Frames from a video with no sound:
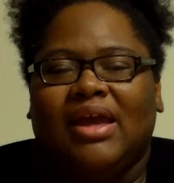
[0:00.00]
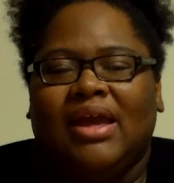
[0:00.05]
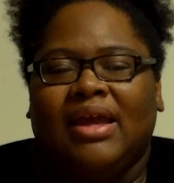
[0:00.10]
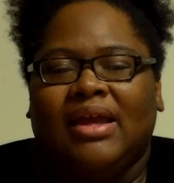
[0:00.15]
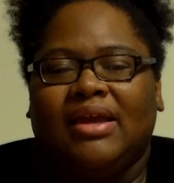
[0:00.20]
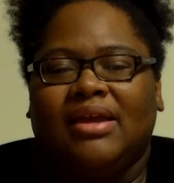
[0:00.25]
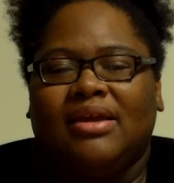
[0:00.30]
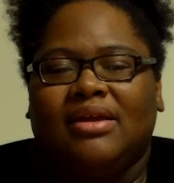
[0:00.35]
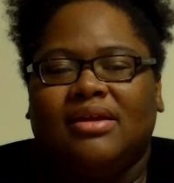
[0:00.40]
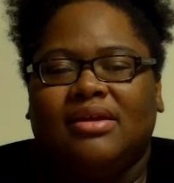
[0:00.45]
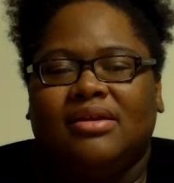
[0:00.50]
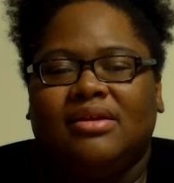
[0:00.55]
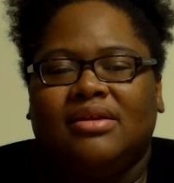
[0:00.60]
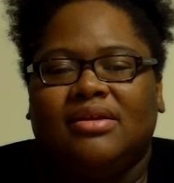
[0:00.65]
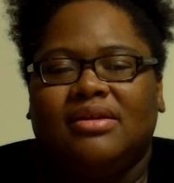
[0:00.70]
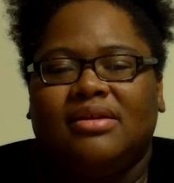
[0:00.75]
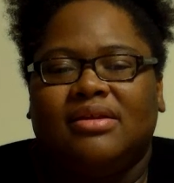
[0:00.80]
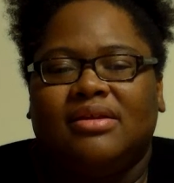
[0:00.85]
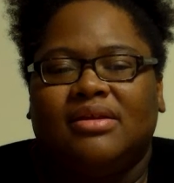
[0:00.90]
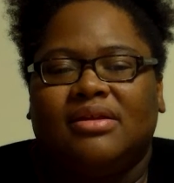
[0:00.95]

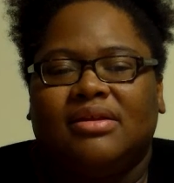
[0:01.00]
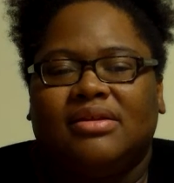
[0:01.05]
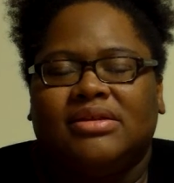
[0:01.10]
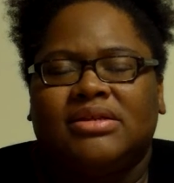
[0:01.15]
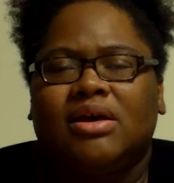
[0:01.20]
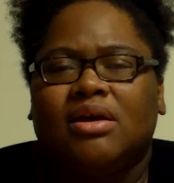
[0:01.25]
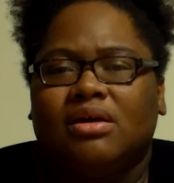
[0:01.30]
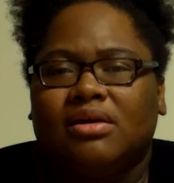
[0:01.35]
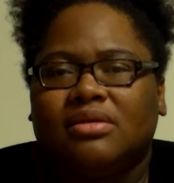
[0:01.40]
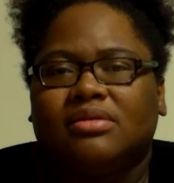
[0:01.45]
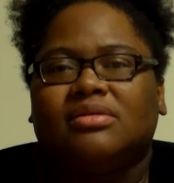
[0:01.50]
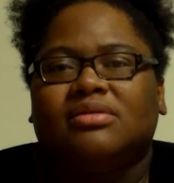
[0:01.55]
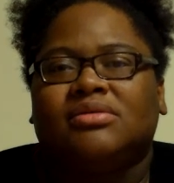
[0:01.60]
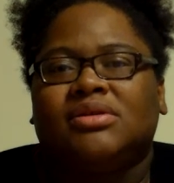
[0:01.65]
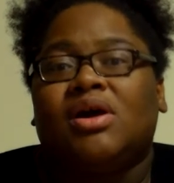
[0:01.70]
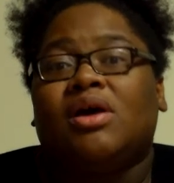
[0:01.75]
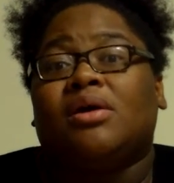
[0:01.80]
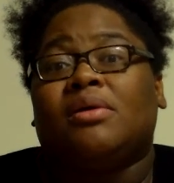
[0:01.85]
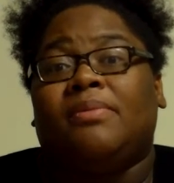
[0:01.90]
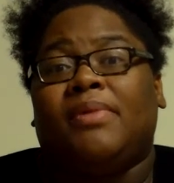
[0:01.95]
And
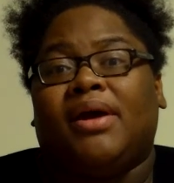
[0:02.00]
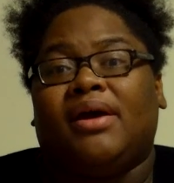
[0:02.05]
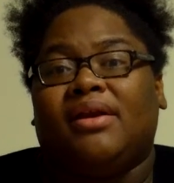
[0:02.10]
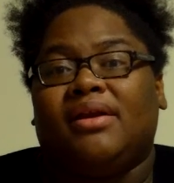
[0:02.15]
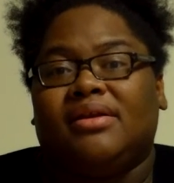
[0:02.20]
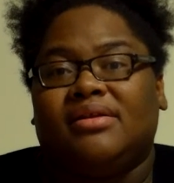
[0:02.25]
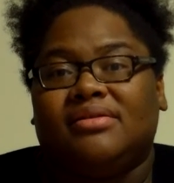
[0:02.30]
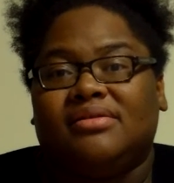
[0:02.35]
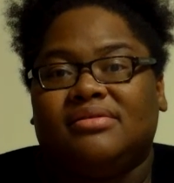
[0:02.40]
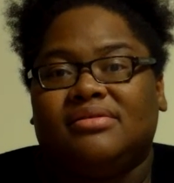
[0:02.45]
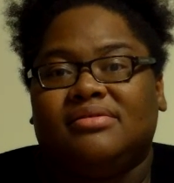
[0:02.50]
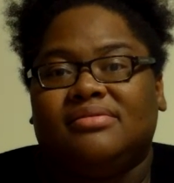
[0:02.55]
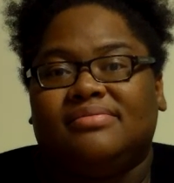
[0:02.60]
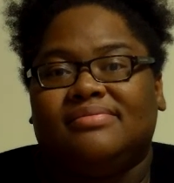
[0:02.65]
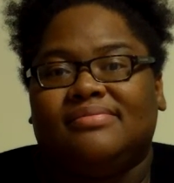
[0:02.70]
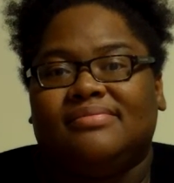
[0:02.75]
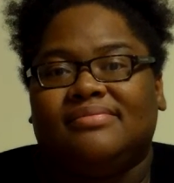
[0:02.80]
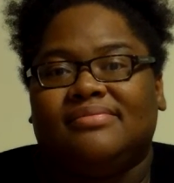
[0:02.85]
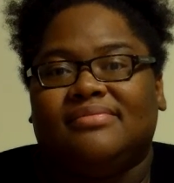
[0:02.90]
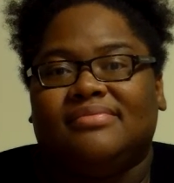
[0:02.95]
talk about it.
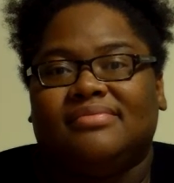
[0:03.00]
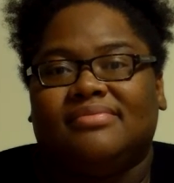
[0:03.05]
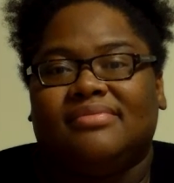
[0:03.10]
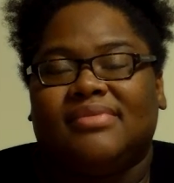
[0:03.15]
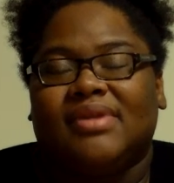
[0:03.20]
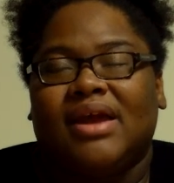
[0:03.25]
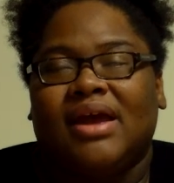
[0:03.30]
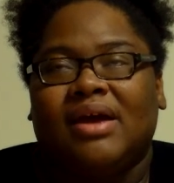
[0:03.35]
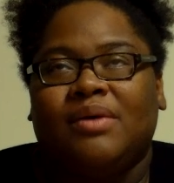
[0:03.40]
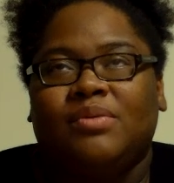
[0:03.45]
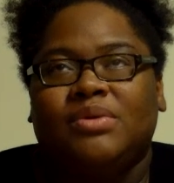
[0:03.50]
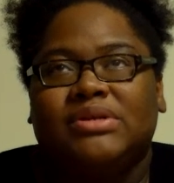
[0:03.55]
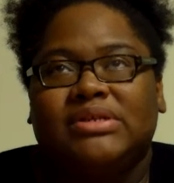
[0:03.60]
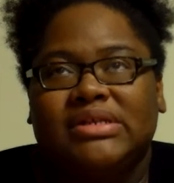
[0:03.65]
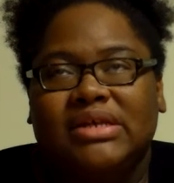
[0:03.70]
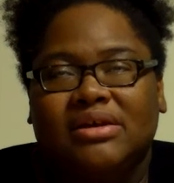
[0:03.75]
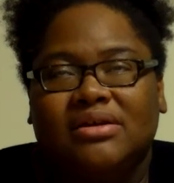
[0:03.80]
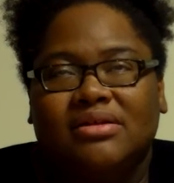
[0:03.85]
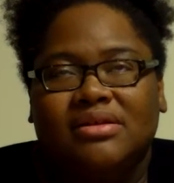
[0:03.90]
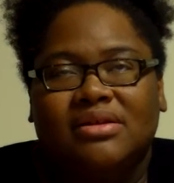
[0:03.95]
I would
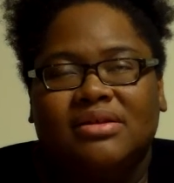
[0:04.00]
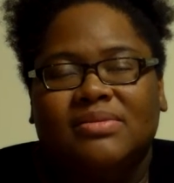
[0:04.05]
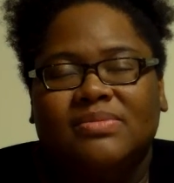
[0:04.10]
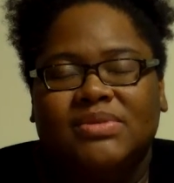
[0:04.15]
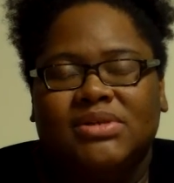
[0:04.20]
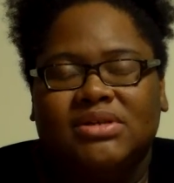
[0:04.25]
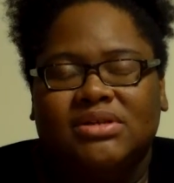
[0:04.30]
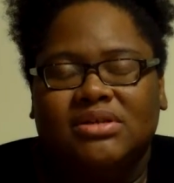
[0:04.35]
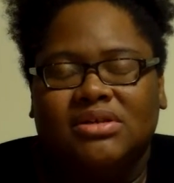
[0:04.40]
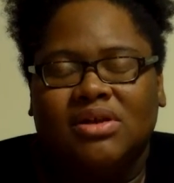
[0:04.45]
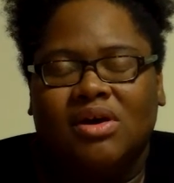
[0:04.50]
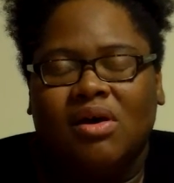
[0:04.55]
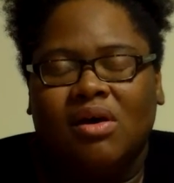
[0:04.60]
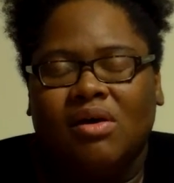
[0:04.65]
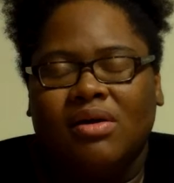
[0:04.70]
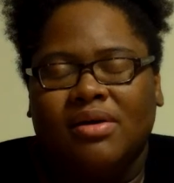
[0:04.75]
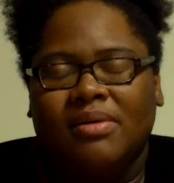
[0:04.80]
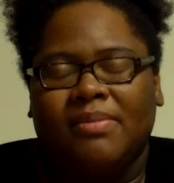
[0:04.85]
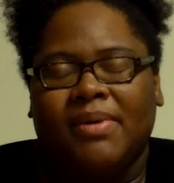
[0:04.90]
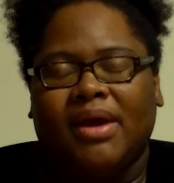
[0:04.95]
tell them to
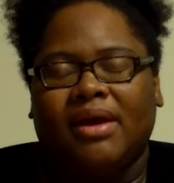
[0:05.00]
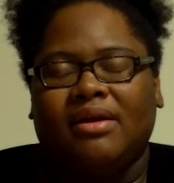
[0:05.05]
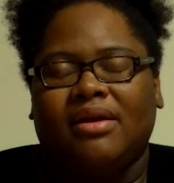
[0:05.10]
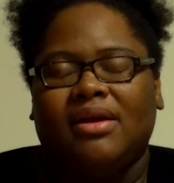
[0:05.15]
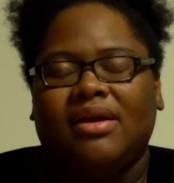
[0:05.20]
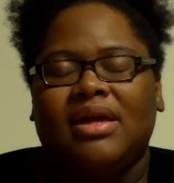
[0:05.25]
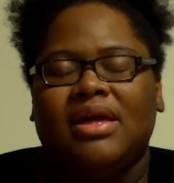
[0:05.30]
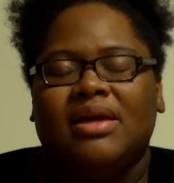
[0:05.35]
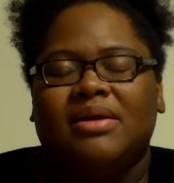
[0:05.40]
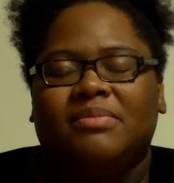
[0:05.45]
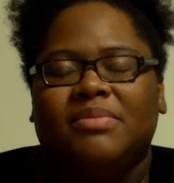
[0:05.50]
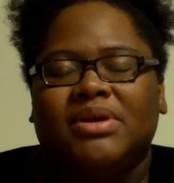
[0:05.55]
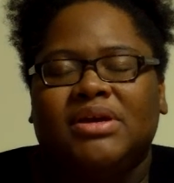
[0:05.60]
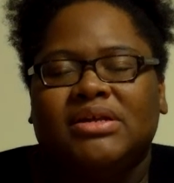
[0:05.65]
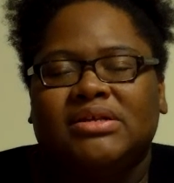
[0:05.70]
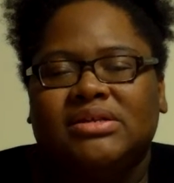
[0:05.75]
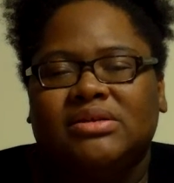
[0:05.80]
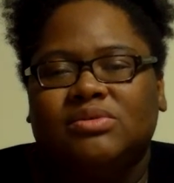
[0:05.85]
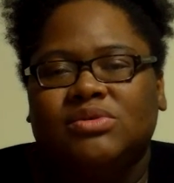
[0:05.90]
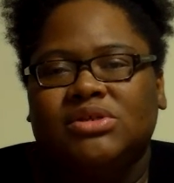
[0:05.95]
talk about it
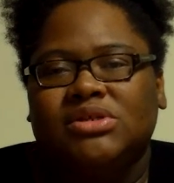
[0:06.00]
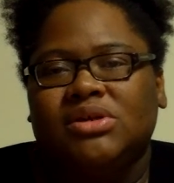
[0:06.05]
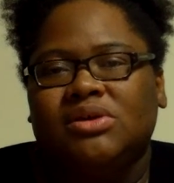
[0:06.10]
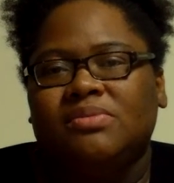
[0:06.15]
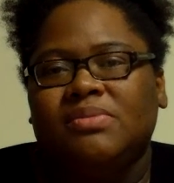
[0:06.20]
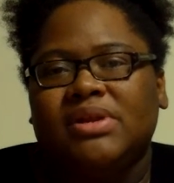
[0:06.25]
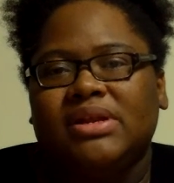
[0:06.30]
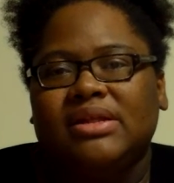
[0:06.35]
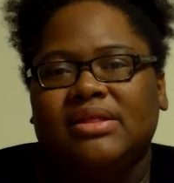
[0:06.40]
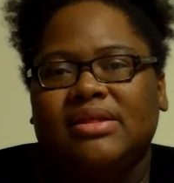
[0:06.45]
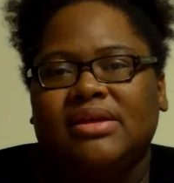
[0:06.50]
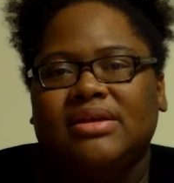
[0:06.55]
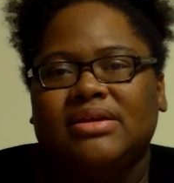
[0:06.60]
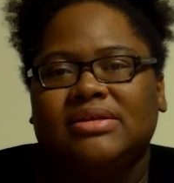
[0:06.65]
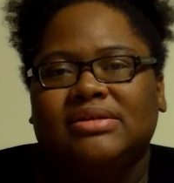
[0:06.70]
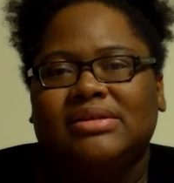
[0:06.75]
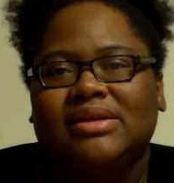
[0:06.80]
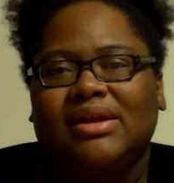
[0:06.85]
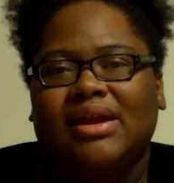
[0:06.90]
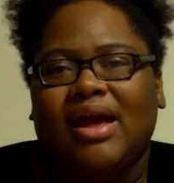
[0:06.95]
because there were so many
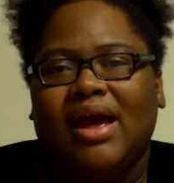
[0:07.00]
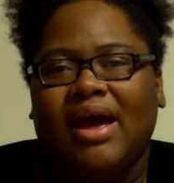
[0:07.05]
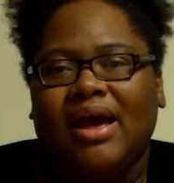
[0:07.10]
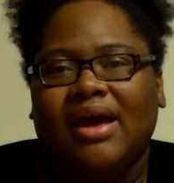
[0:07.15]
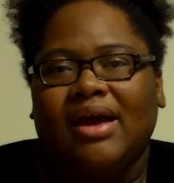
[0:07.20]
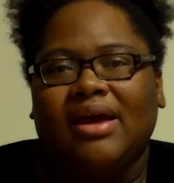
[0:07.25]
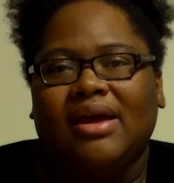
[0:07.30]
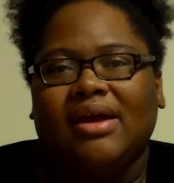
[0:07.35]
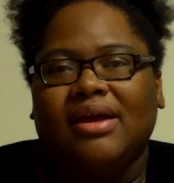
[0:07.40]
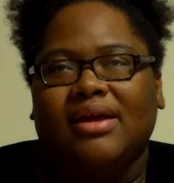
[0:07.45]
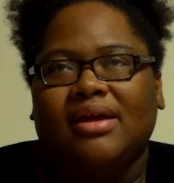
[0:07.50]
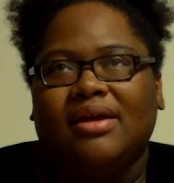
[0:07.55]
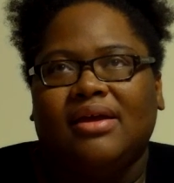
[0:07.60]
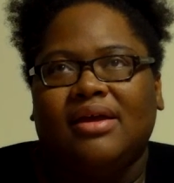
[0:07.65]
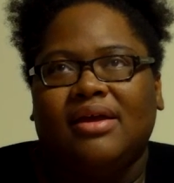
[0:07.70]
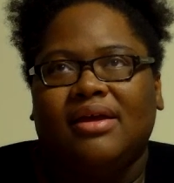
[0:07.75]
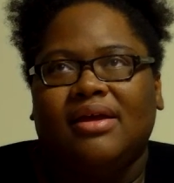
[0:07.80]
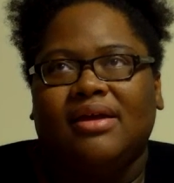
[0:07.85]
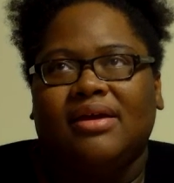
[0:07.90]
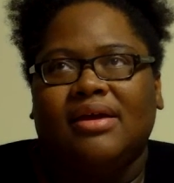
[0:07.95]
things that I
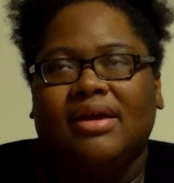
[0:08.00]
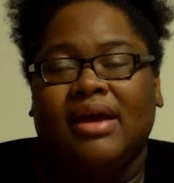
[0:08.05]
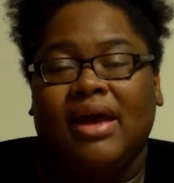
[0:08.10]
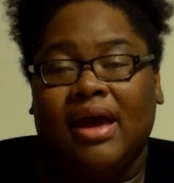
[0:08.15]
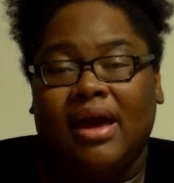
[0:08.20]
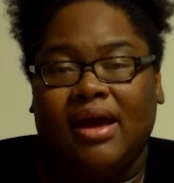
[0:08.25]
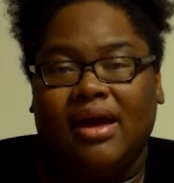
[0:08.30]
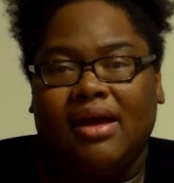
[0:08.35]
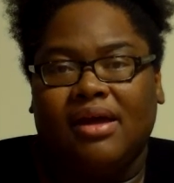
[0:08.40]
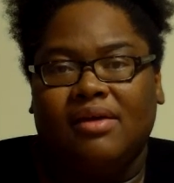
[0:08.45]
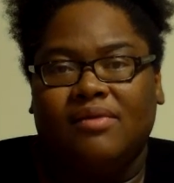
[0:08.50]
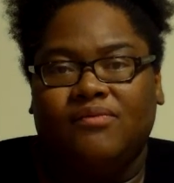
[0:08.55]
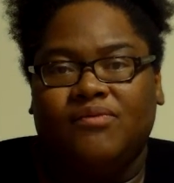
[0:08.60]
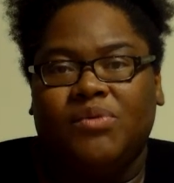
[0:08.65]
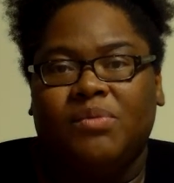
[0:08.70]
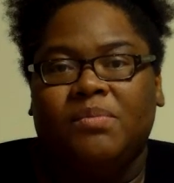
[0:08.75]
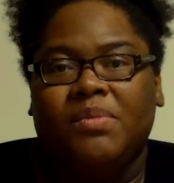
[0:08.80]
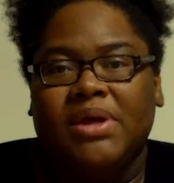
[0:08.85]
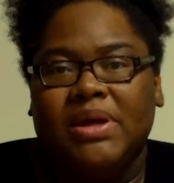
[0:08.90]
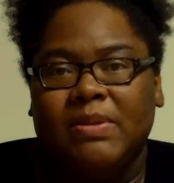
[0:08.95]
got
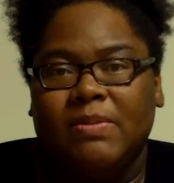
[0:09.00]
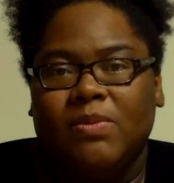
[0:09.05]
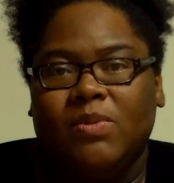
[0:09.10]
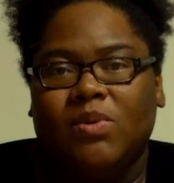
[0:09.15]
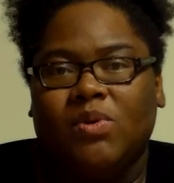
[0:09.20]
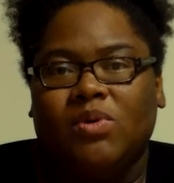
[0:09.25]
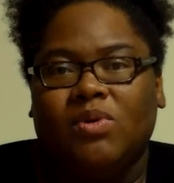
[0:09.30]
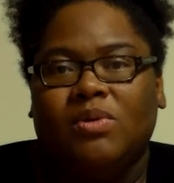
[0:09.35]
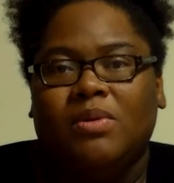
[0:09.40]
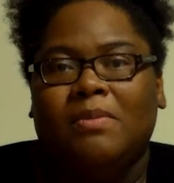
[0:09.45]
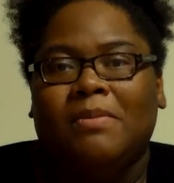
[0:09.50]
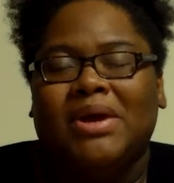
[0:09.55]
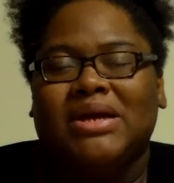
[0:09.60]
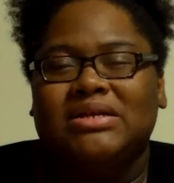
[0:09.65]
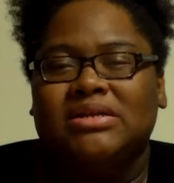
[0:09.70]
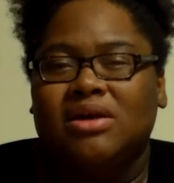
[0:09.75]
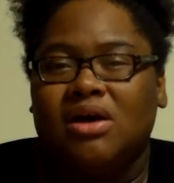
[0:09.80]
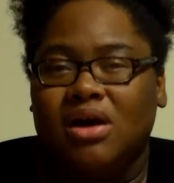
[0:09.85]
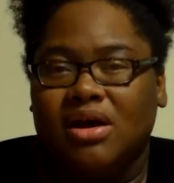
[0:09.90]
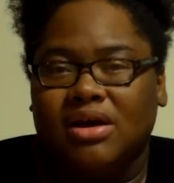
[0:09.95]
from people
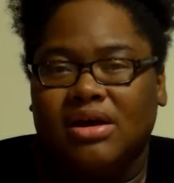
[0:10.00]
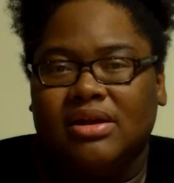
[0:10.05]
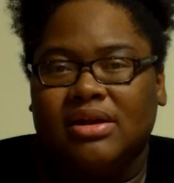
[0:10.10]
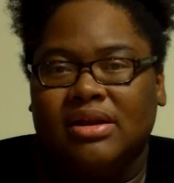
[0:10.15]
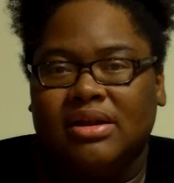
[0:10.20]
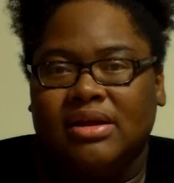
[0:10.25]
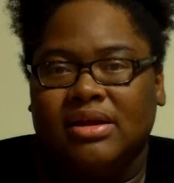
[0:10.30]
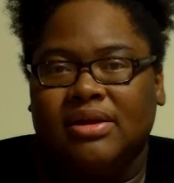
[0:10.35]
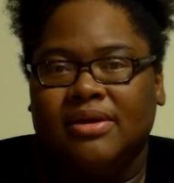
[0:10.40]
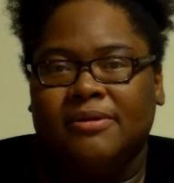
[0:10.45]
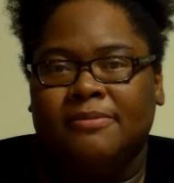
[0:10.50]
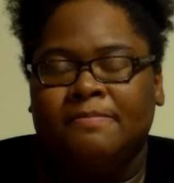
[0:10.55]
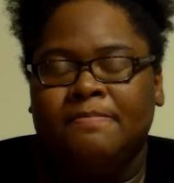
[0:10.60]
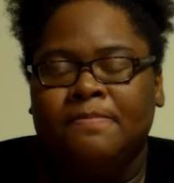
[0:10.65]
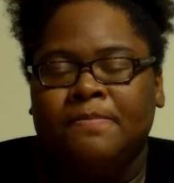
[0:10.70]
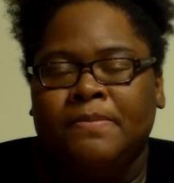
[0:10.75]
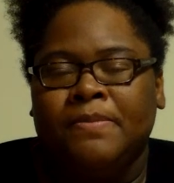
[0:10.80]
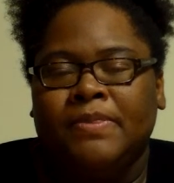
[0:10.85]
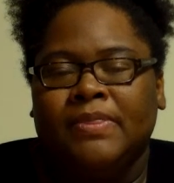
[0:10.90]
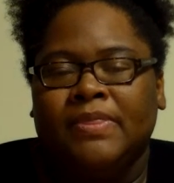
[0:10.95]
by talking to them